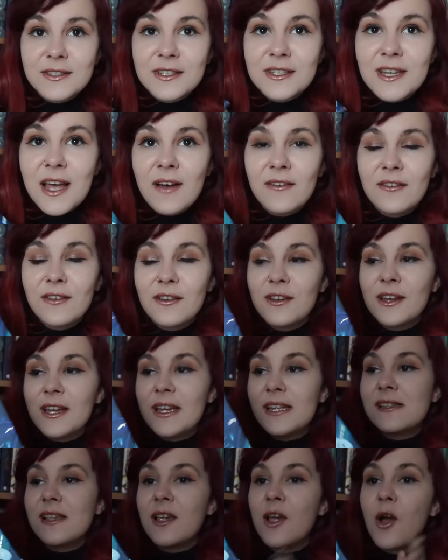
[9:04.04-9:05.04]
the novel.
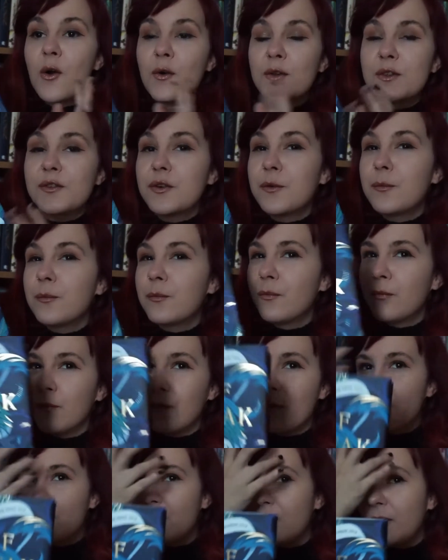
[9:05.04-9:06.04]
It goes
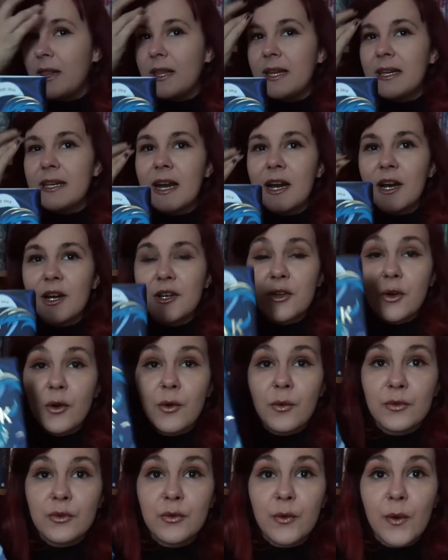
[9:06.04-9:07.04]
from a really dark
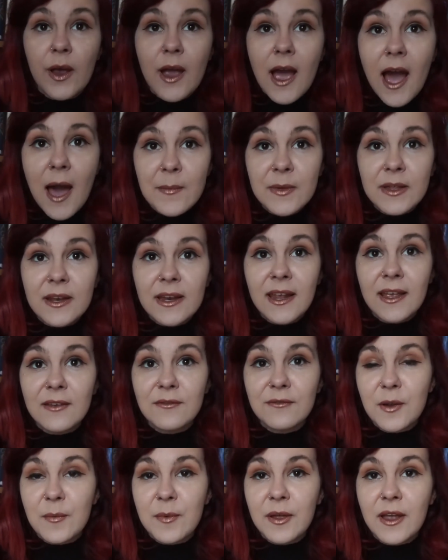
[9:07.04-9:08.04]
tone to a comedy
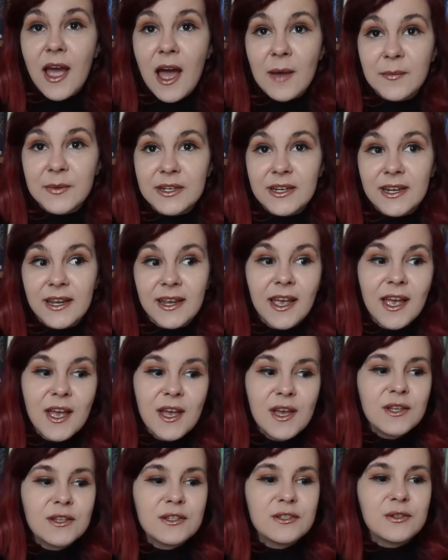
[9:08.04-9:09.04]
and from a comedy
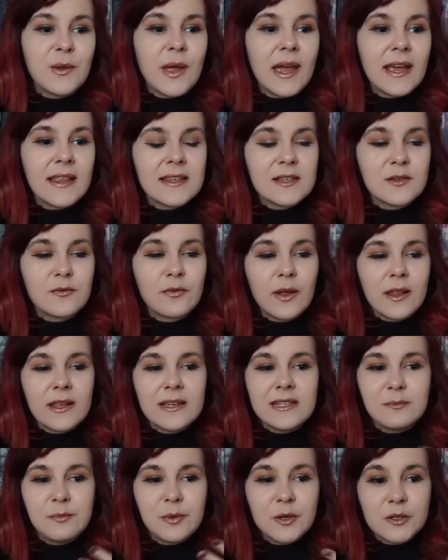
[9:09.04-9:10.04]
to like this
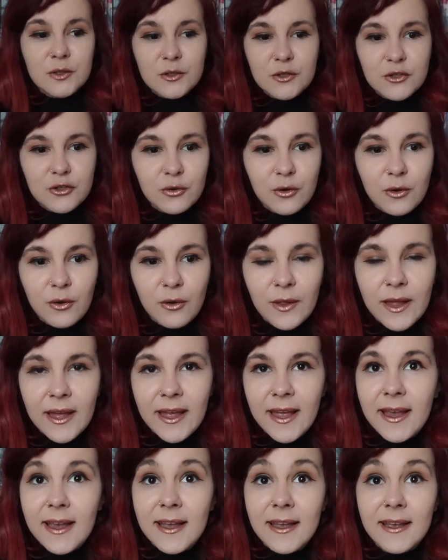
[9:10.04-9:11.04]
really spiritual,
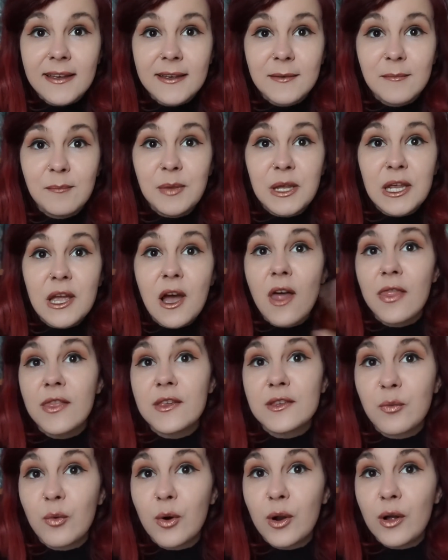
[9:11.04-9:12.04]
like beyond
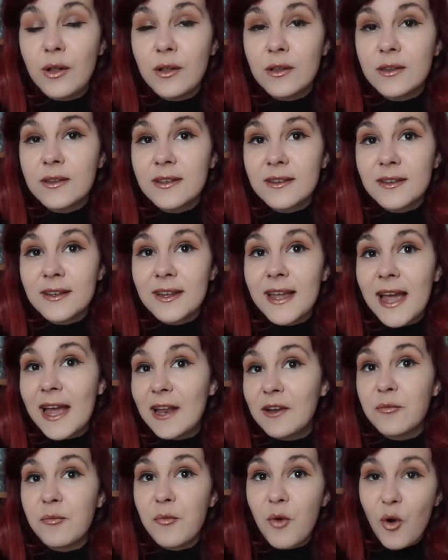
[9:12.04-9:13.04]
this world
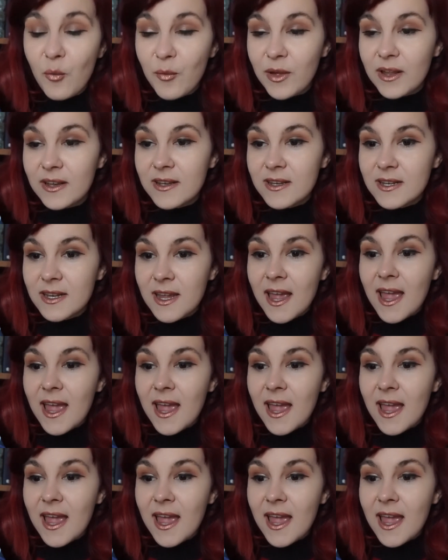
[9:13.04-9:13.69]
kind of moment.